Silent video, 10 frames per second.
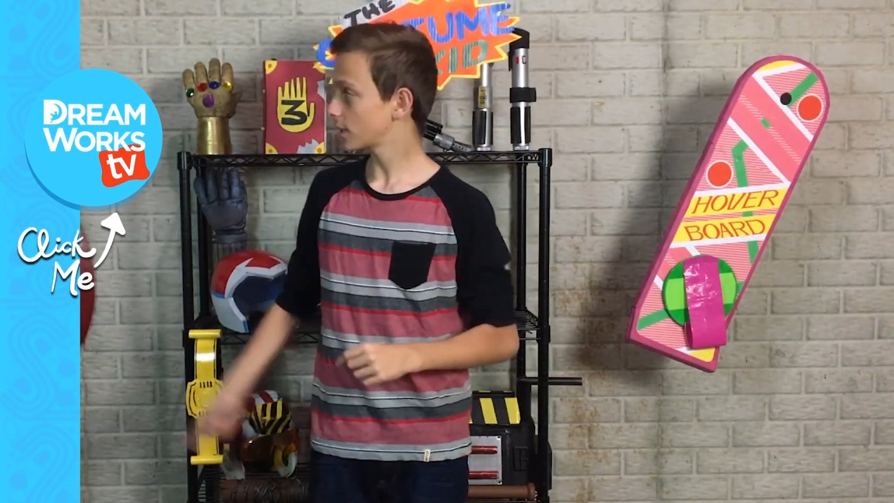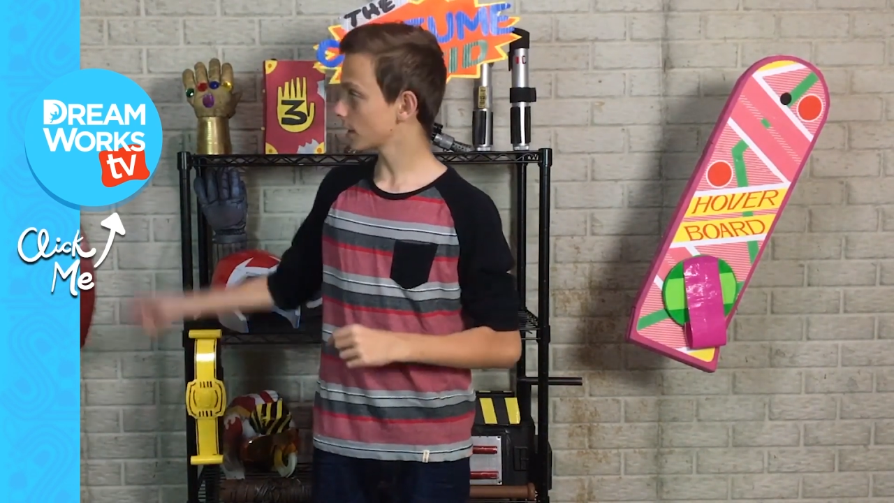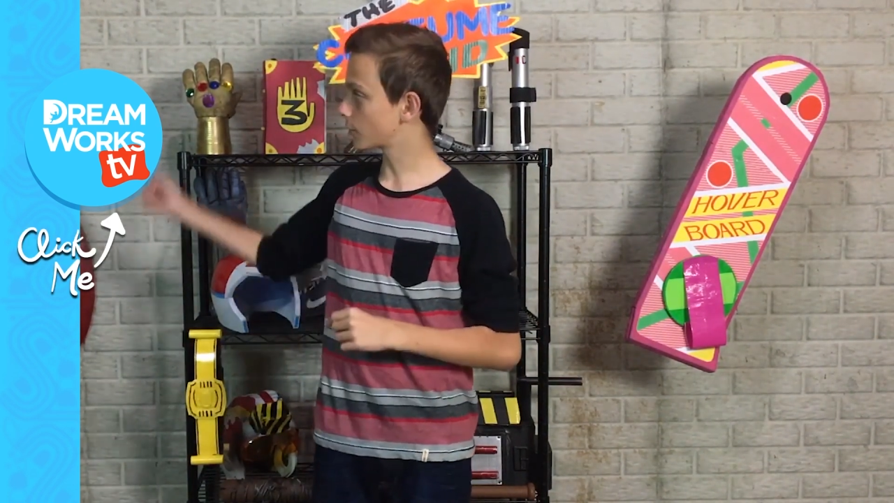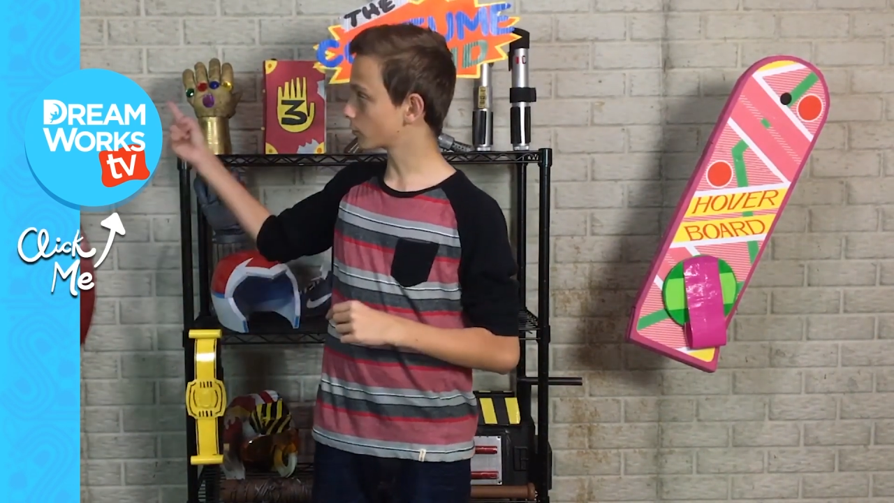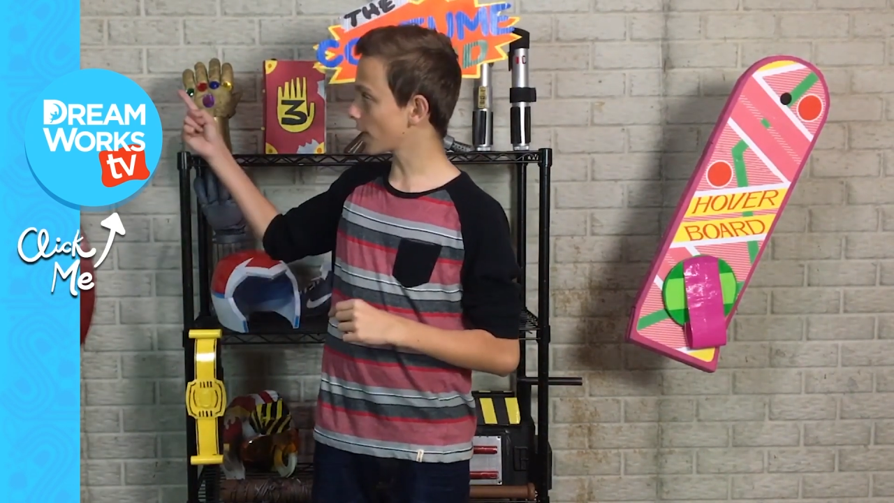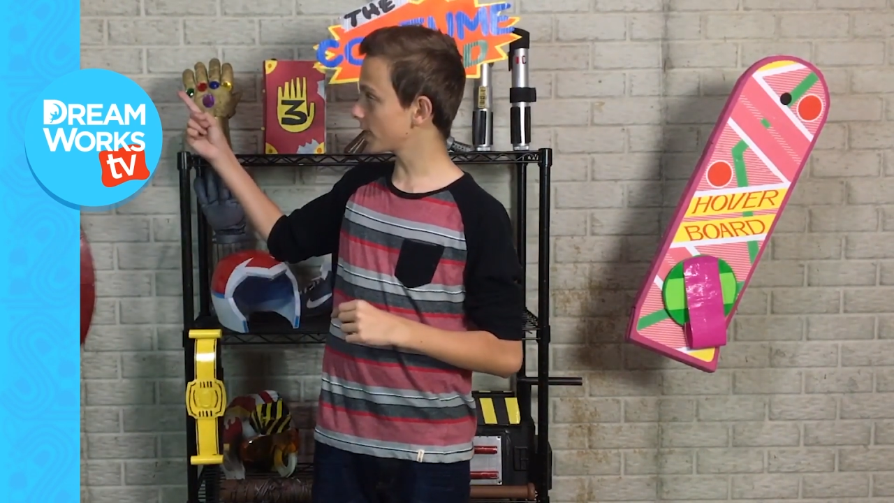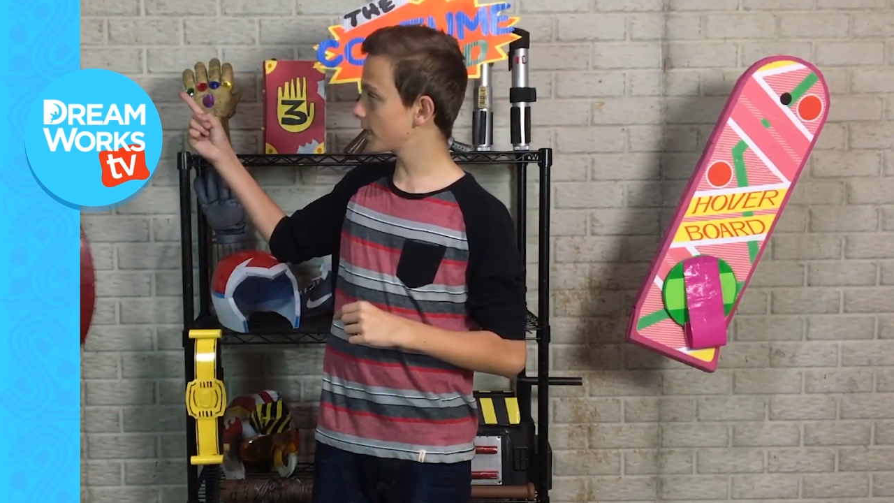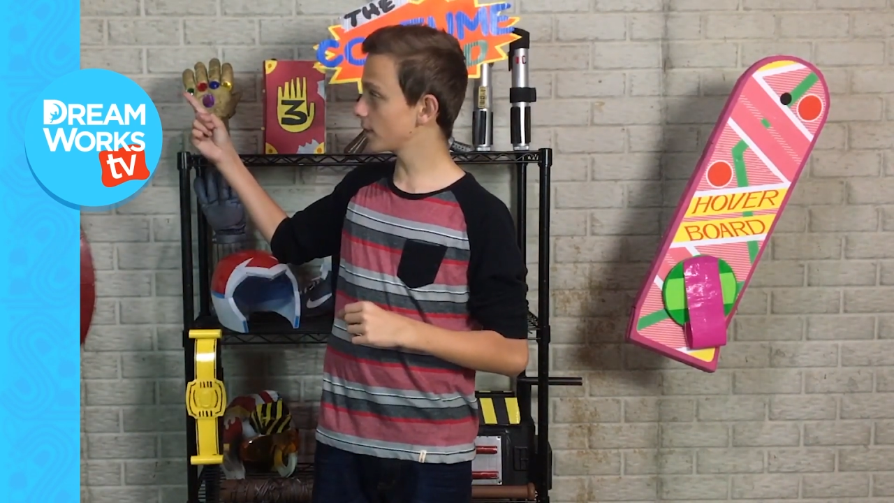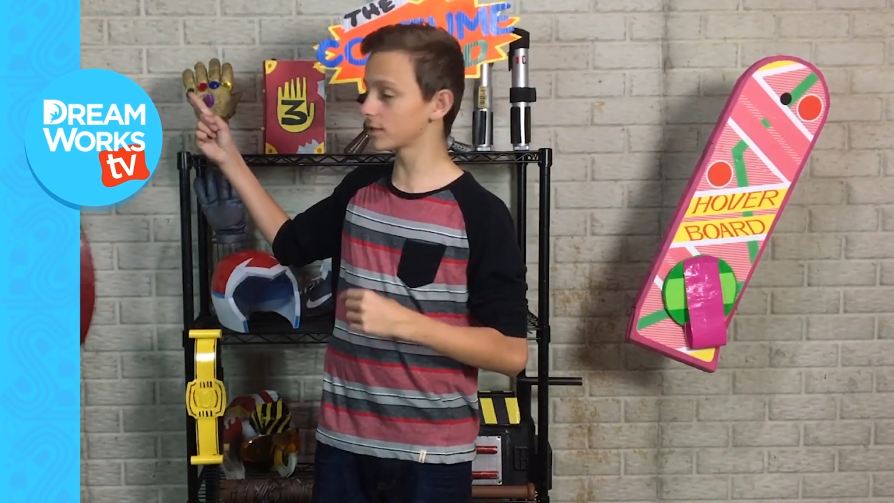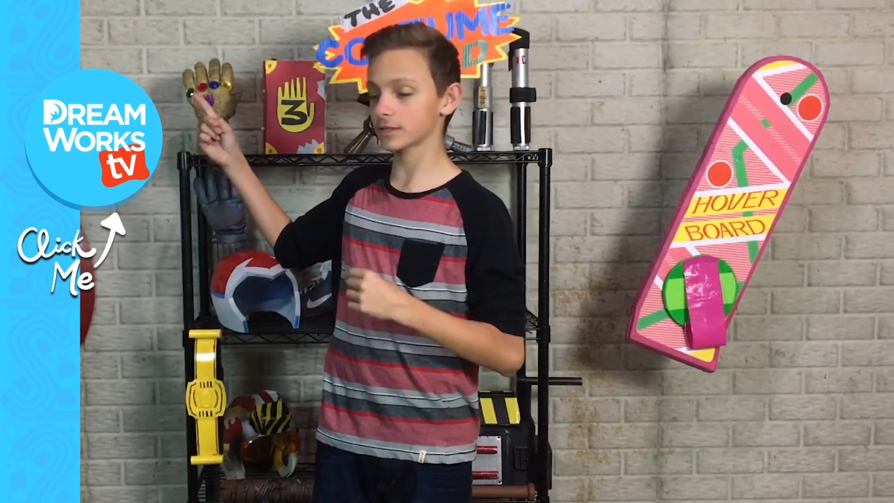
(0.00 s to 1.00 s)
Click right
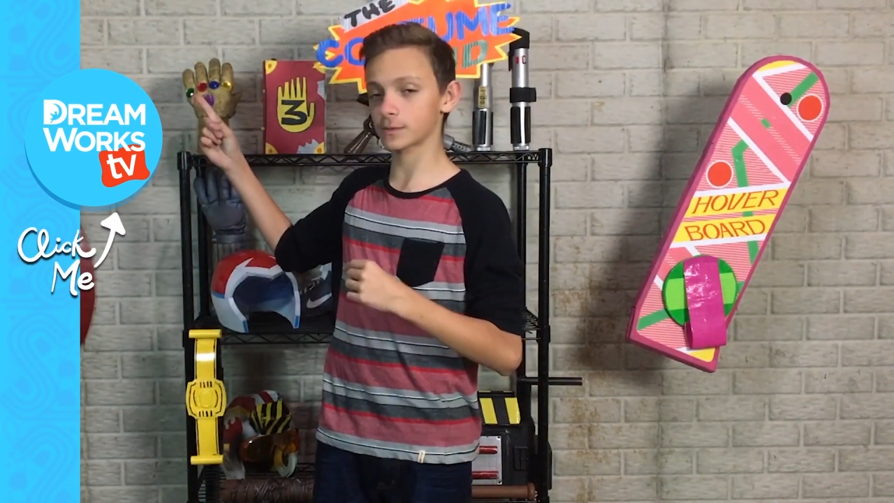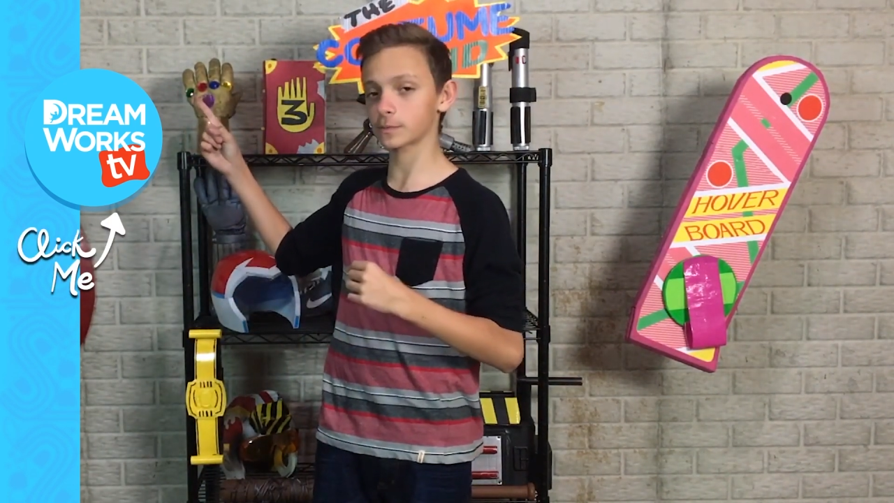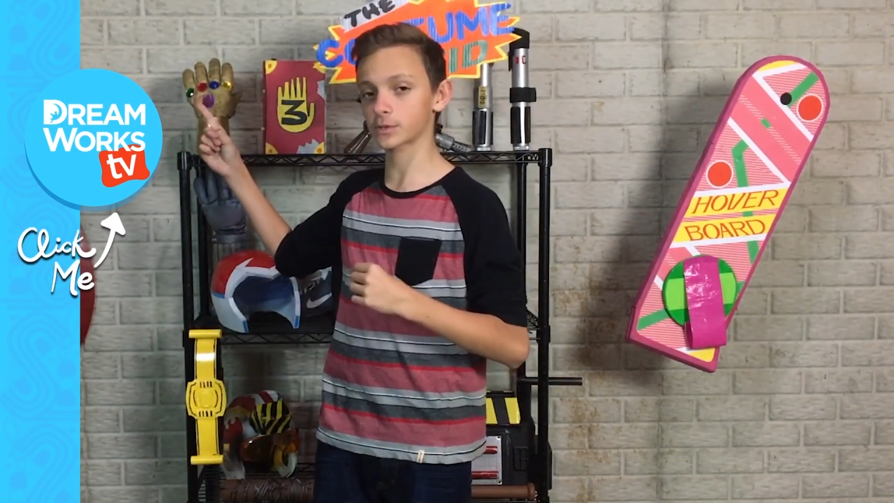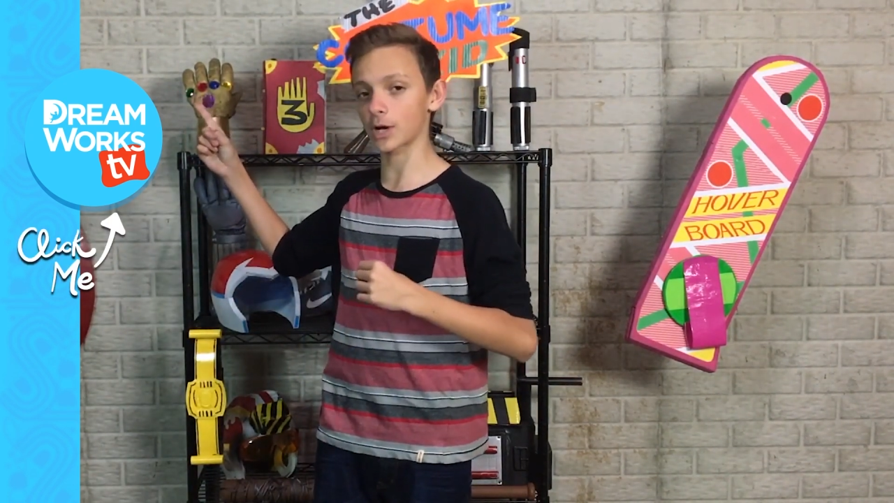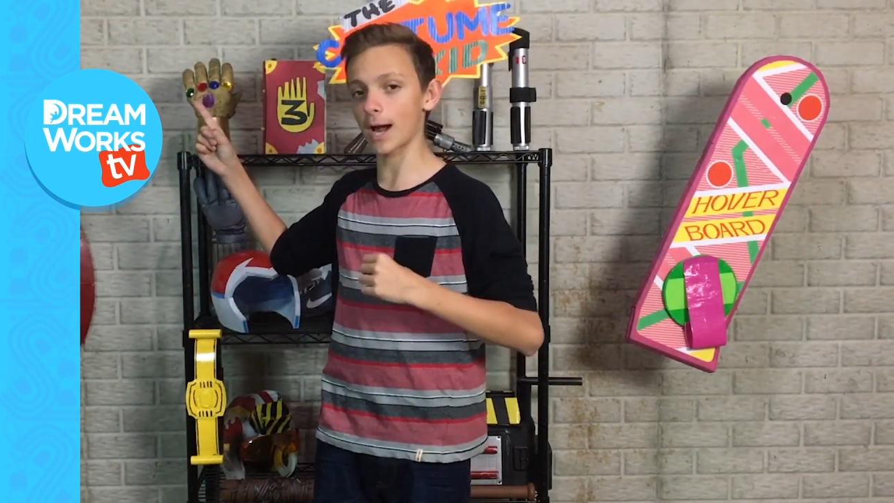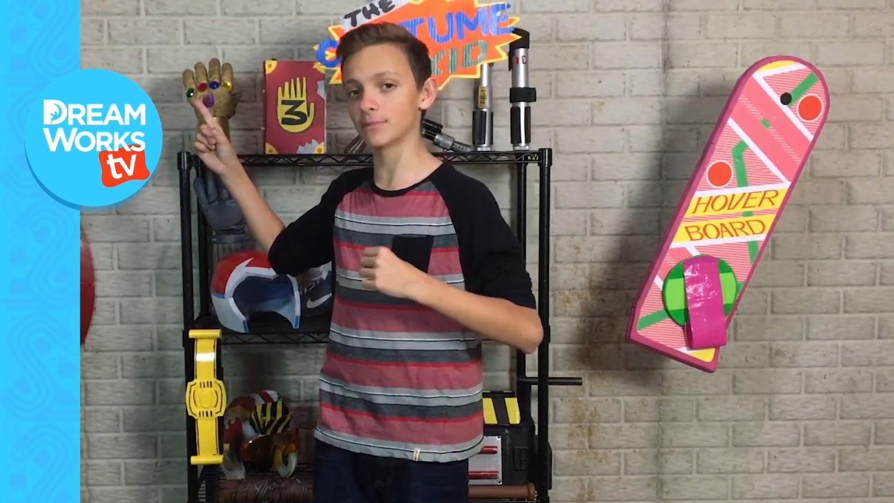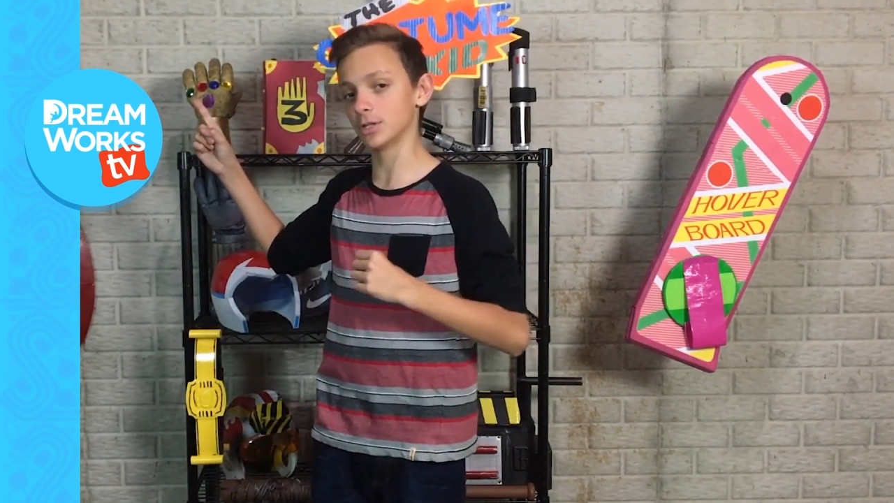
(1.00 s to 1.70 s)
here to subscribe